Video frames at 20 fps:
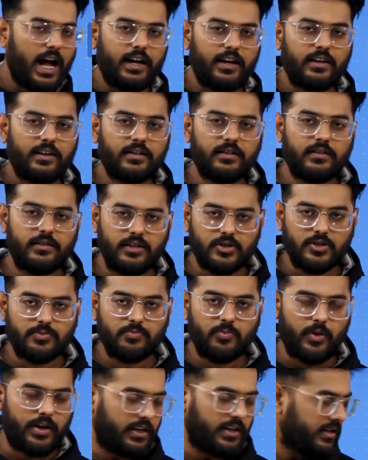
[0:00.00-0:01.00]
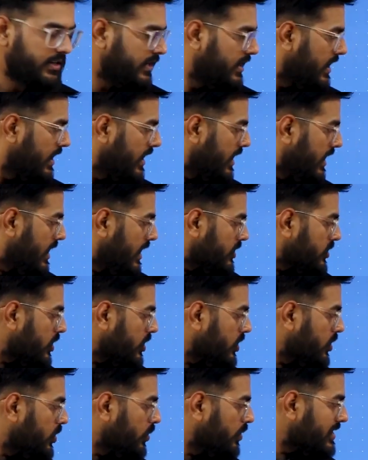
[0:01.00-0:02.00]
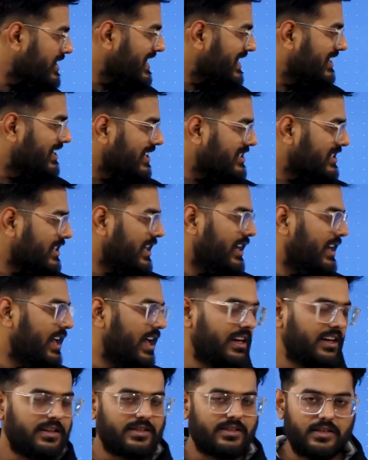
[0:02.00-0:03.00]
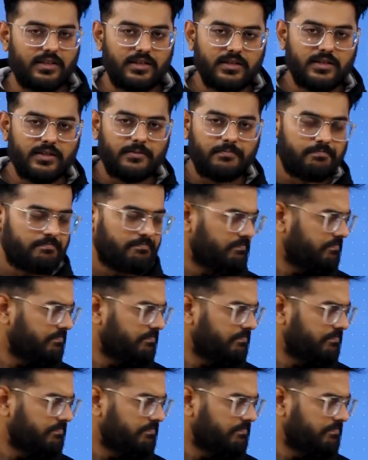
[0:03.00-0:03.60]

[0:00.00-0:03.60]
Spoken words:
at this point. So, using this analysis,